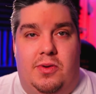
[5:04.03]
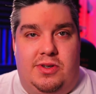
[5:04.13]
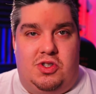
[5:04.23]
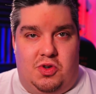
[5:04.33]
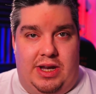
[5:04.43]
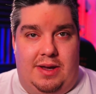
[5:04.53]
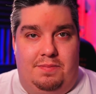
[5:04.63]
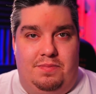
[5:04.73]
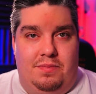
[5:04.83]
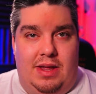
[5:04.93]
your
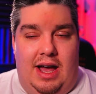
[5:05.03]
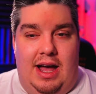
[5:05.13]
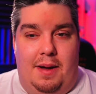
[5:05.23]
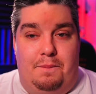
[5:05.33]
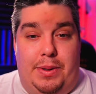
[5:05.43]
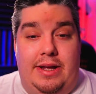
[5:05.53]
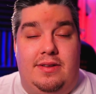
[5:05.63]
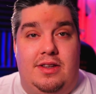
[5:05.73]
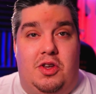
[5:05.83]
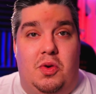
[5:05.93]
stream, but
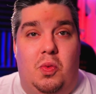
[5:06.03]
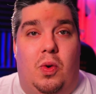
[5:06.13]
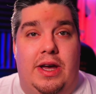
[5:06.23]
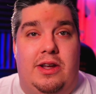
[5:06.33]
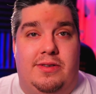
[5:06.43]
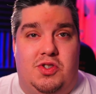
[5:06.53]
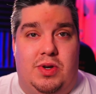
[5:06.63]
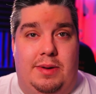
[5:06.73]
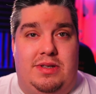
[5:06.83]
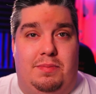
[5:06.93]
you want your
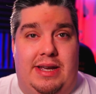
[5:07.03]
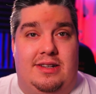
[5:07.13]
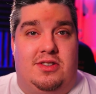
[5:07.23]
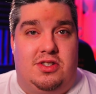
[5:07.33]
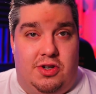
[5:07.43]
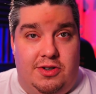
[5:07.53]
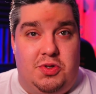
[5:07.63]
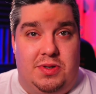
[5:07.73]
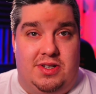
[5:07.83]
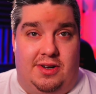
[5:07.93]
stream to be in
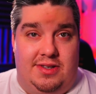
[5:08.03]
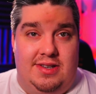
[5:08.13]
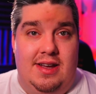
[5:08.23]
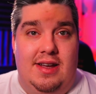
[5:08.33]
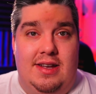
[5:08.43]
search results.